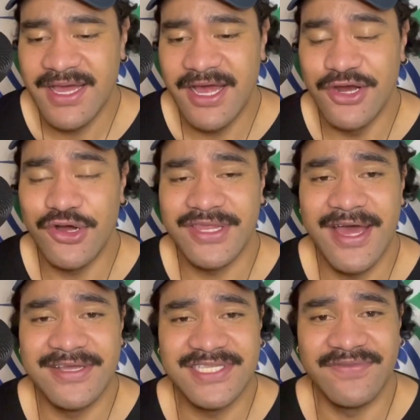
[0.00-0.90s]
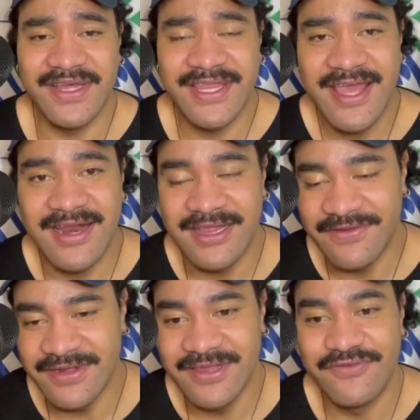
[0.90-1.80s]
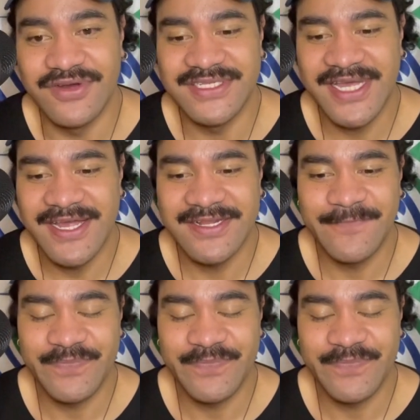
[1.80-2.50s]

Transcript: lockdown and stuff like that, and I live in a different state